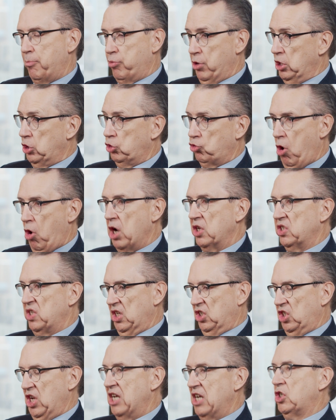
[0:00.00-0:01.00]
pretty strong
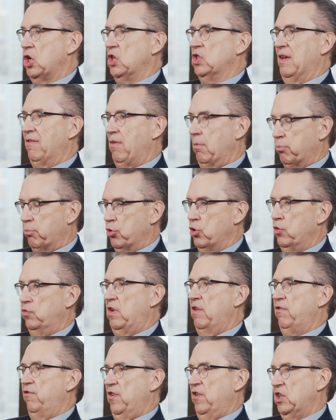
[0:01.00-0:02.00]
suggestions of
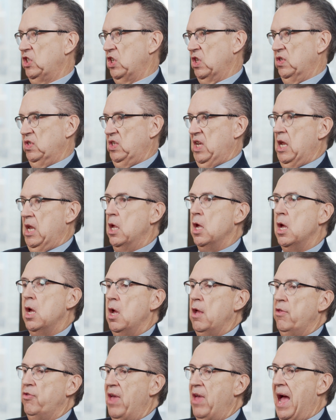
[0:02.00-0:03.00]
improved efficiency
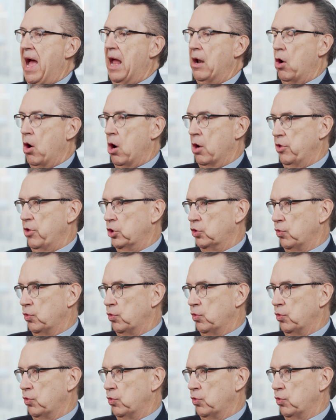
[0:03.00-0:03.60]
that are the